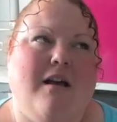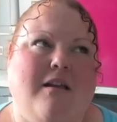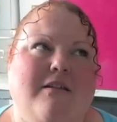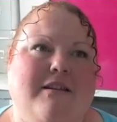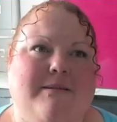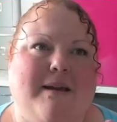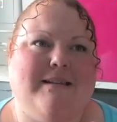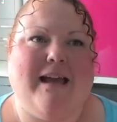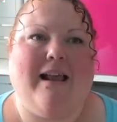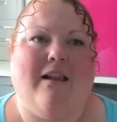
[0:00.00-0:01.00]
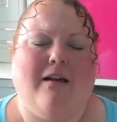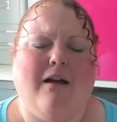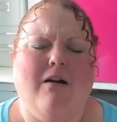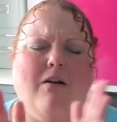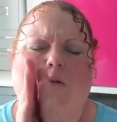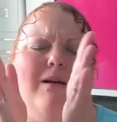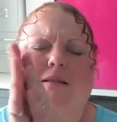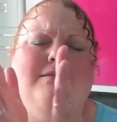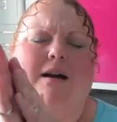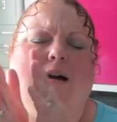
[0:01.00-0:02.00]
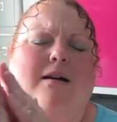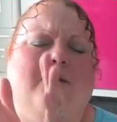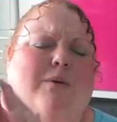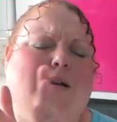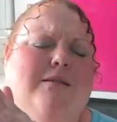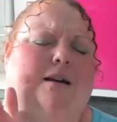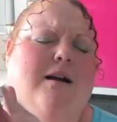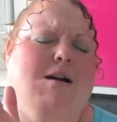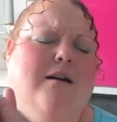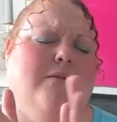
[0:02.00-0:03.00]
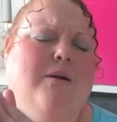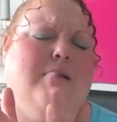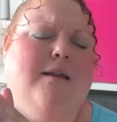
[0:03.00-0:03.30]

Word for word: don't expect to get like, oh, well done, well done,